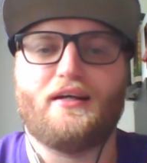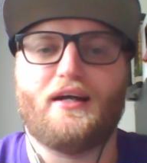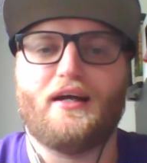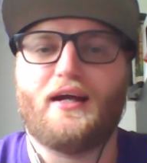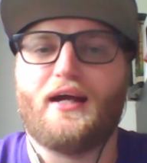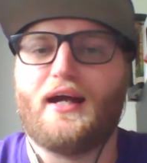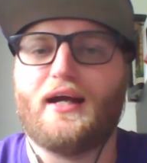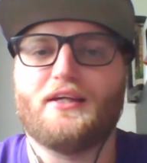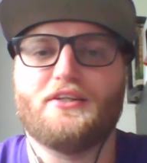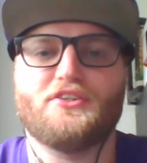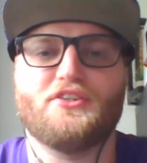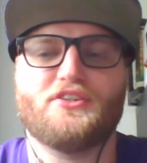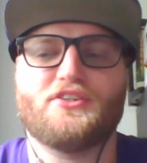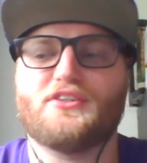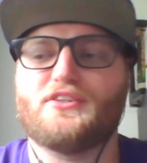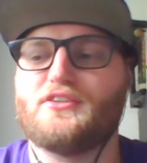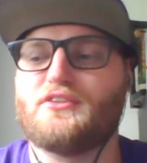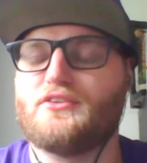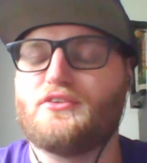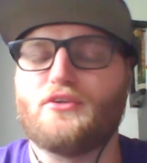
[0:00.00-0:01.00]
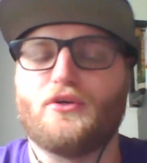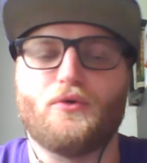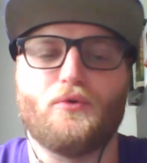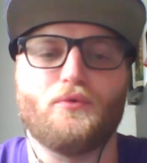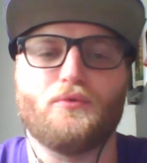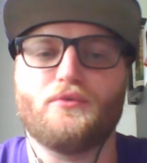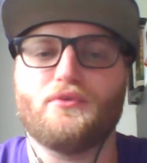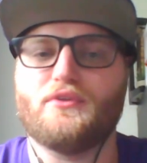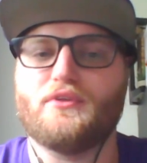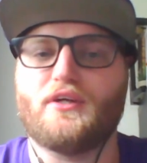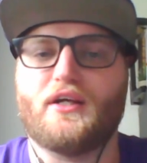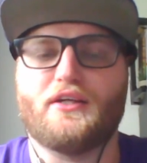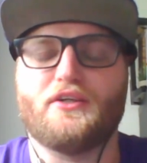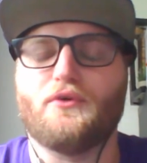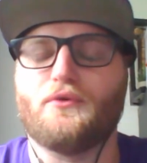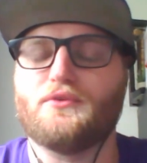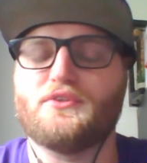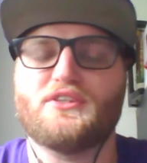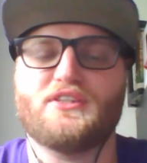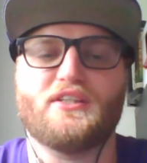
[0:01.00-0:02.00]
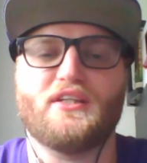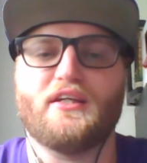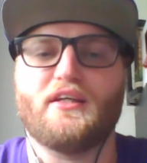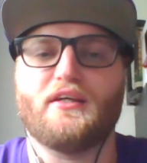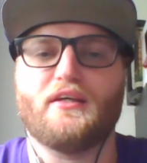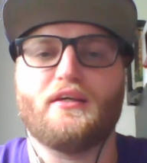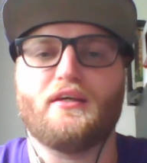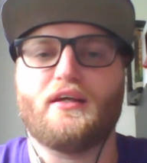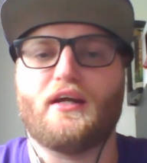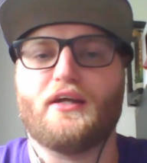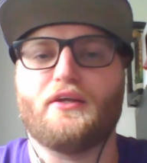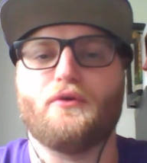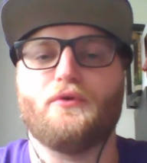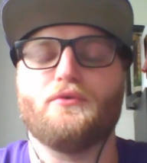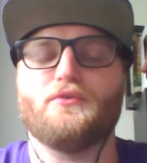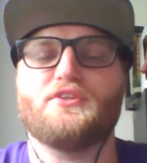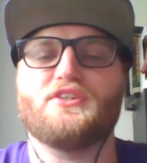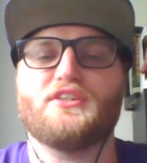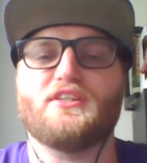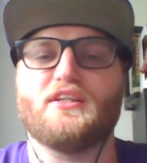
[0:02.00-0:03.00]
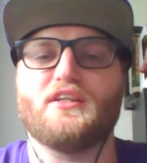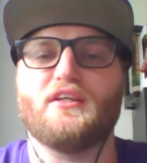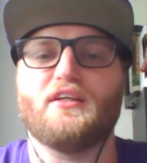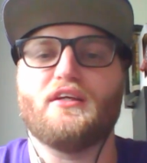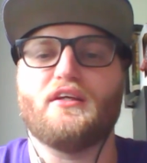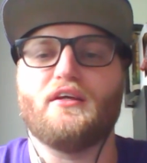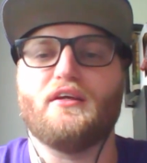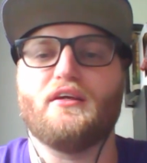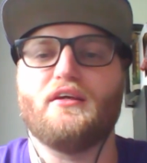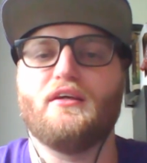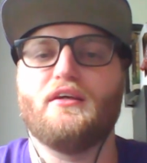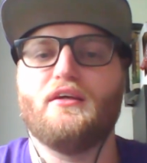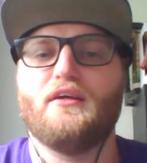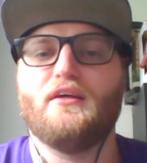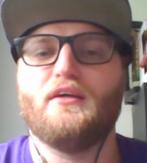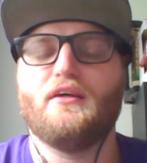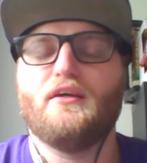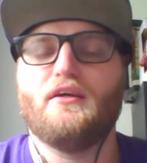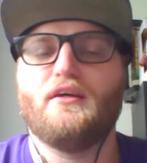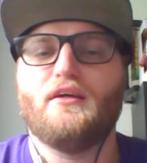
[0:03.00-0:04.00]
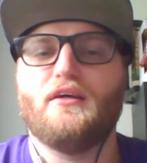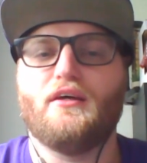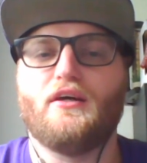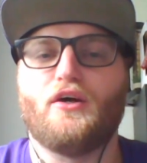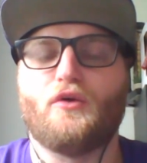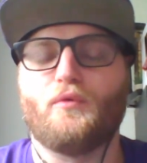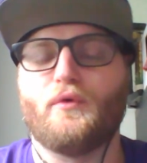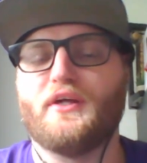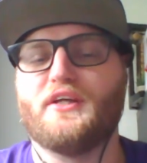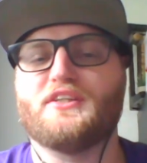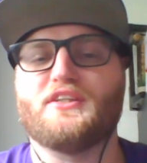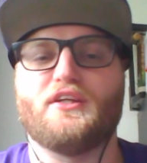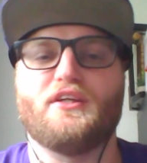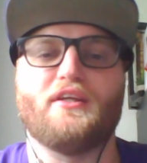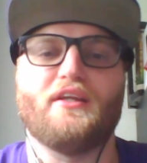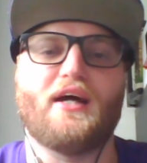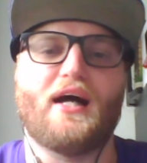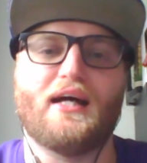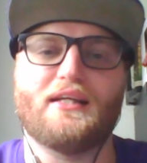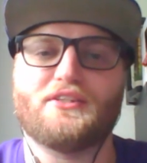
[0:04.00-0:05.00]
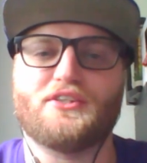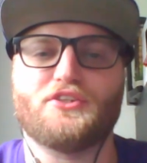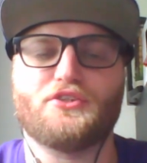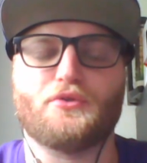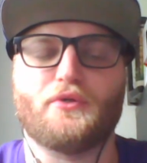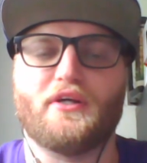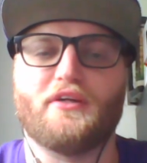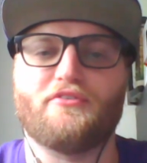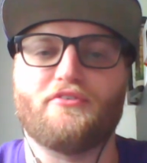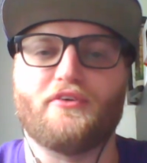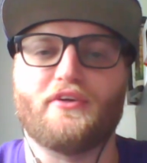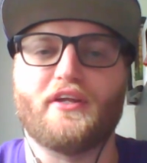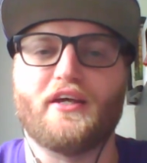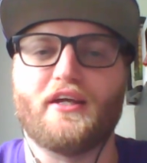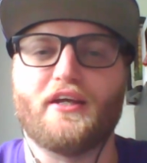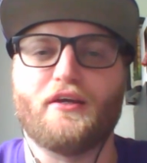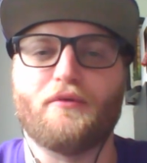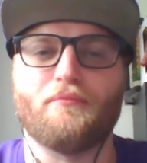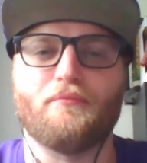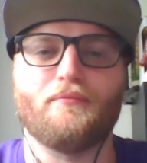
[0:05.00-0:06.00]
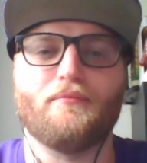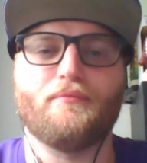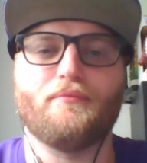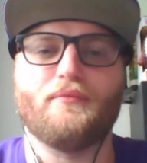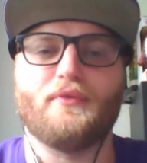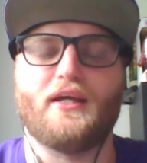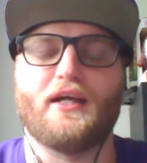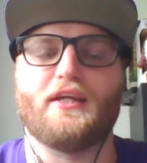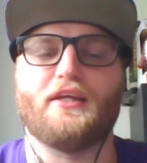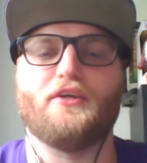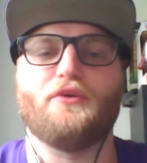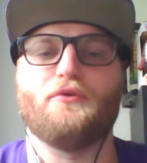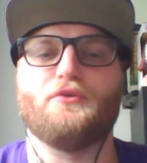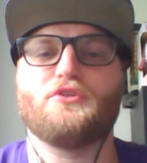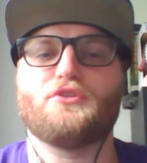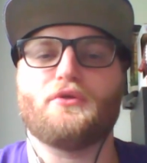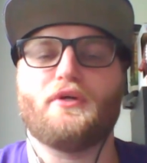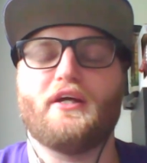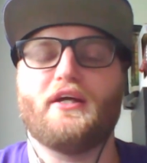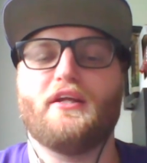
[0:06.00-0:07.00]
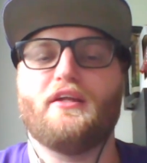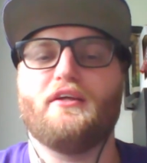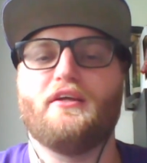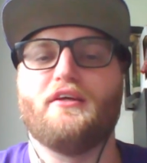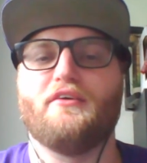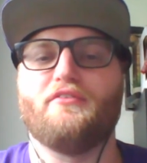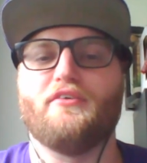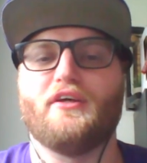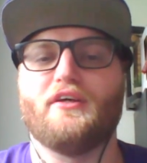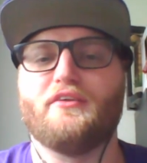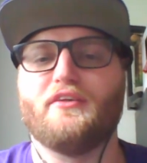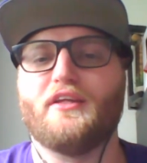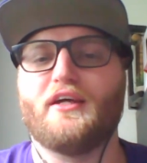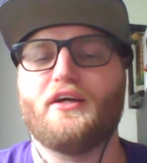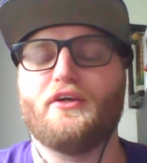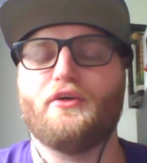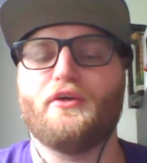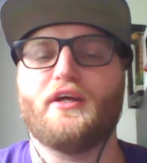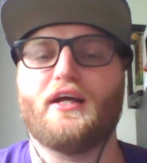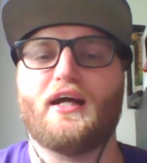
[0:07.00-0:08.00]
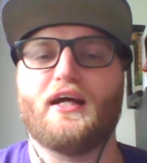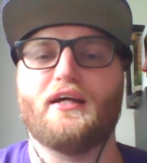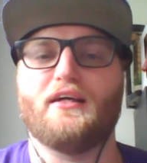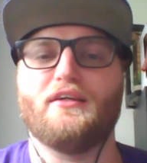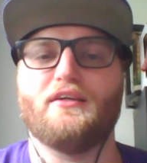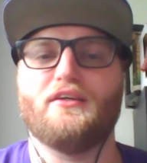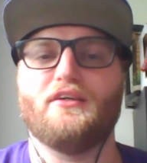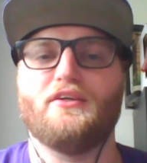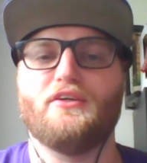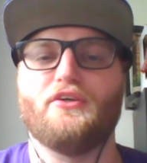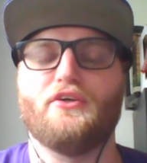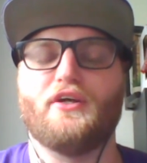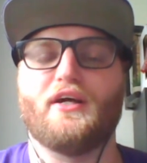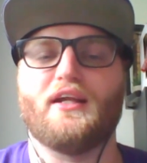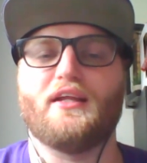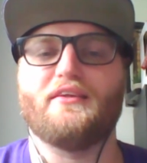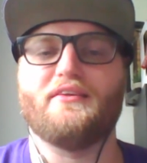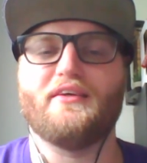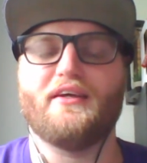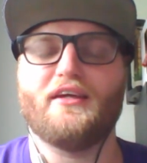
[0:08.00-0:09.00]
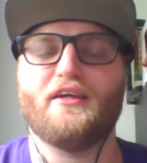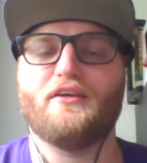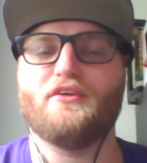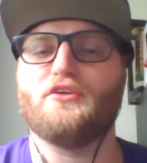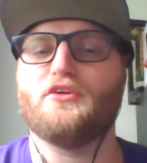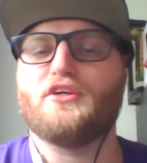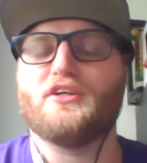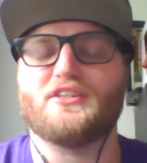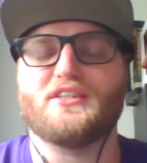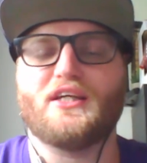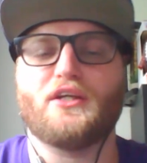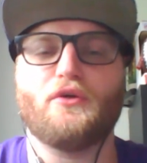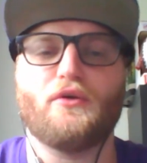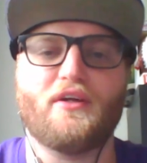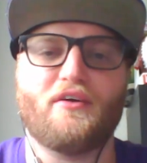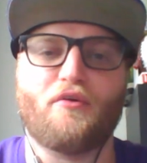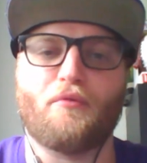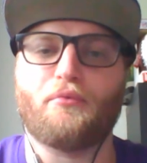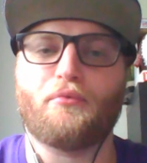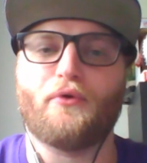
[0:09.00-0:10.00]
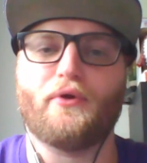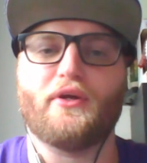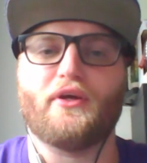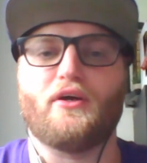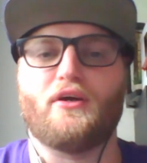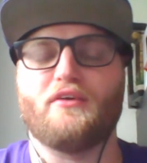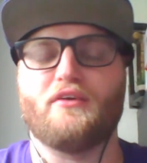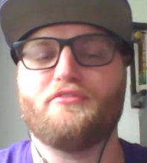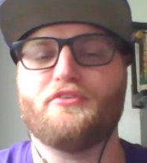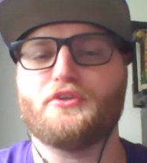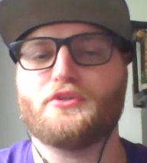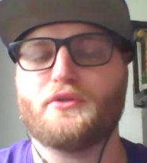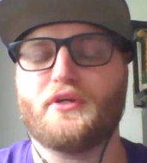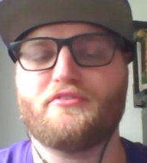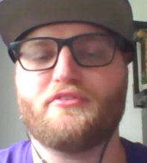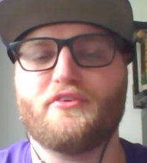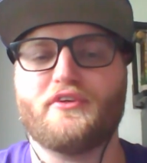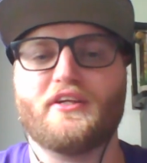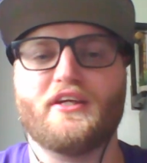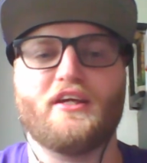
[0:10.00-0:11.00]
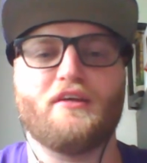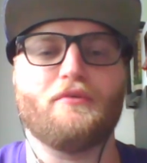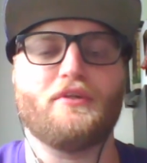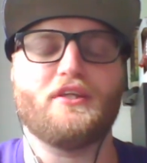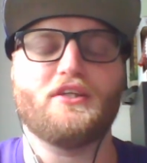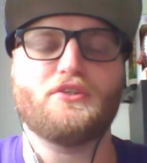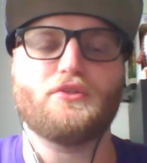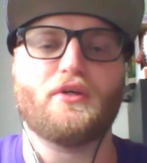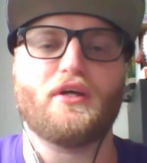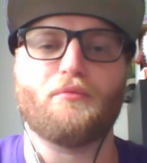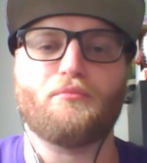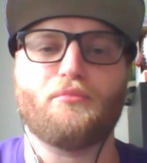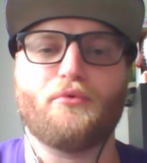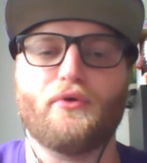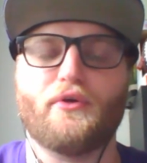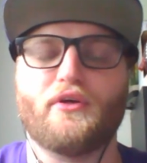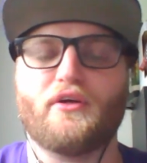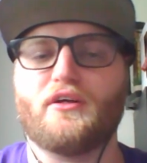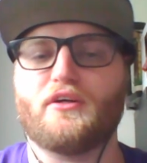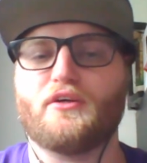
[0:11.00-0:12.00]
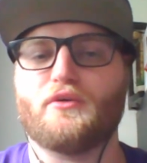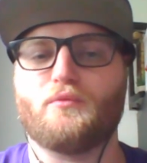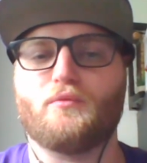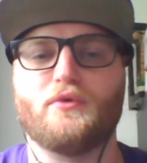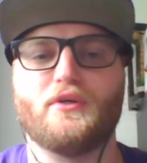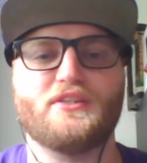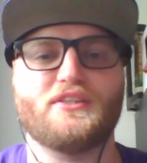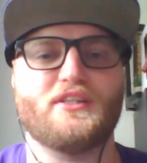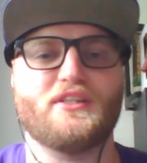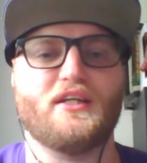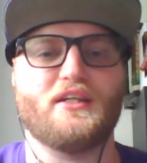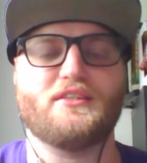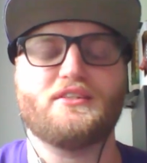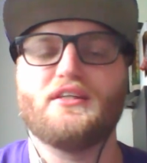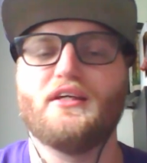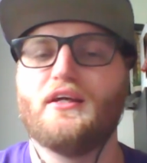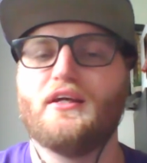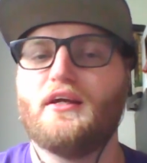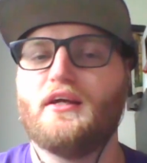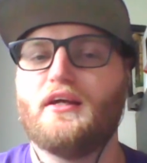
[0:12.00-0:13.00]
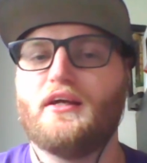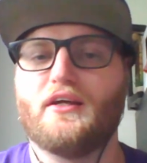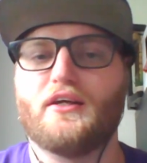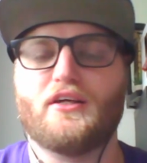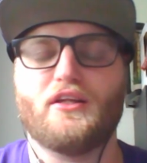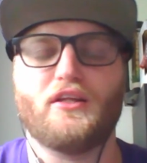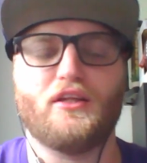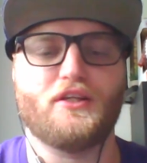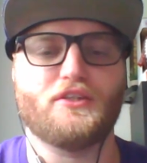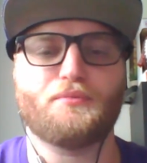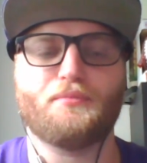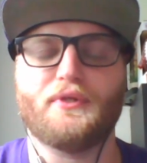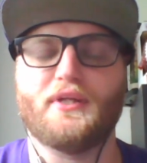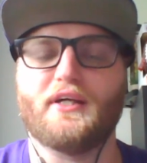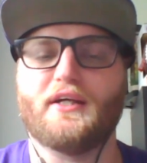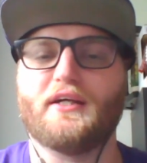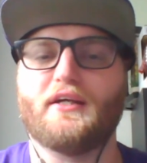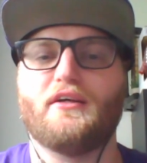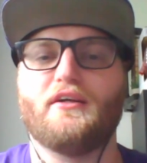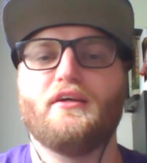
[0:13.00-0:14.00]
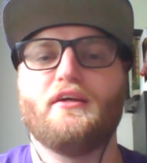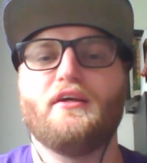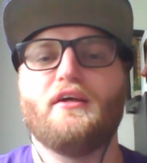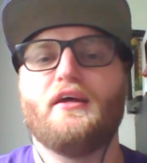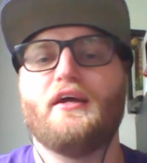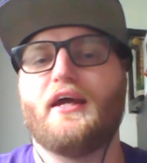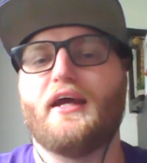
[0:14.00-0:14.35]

I just don't. I don't see it. I don't see a reason not to trade for Dame. Like you trade, and now you got a Dame because they don't have a point guard. If you trade for Dame, at least you got a point guard who can run sets, a clutch player.